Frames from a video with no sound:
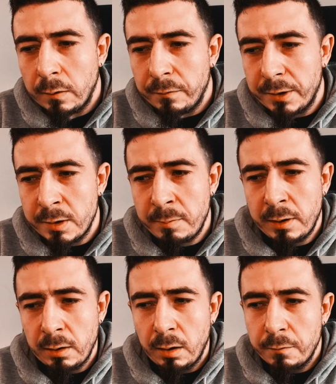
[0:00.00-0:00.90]
There's been
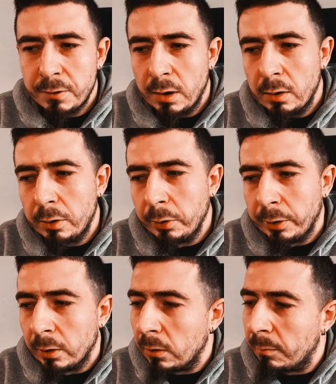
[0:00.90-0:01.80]
a lot of talk
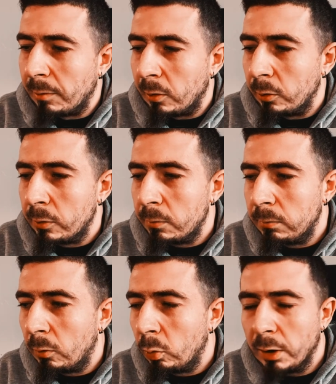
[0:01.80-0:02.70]
going on about
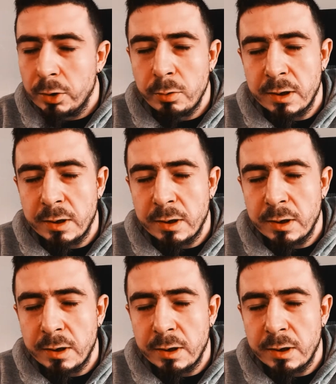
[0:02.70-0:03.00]
what to